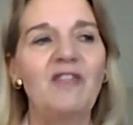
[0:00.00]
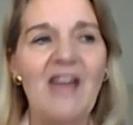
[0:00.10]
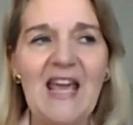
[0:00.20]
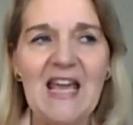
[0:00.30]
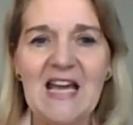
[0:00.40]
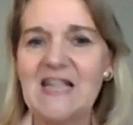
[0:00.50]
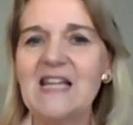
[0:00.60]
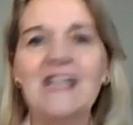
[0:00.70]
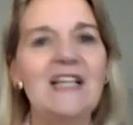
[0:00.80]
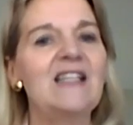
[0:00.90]

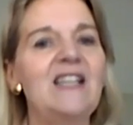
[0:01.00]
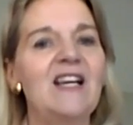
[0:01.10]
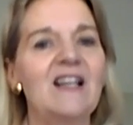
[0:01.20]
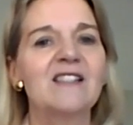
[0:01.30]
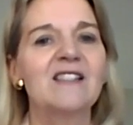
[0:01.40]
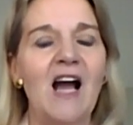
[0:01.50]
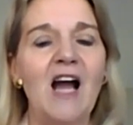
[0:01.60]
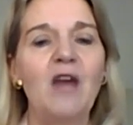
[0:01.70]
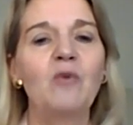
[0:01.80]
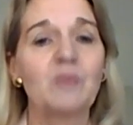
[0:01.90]
fan because
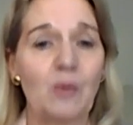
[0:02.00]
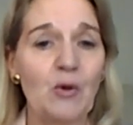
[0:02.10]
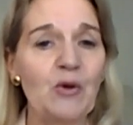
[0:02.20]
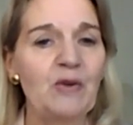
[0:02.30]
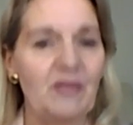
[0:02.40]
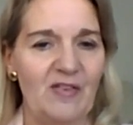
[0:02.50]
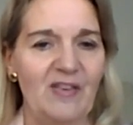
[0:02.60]
I was proof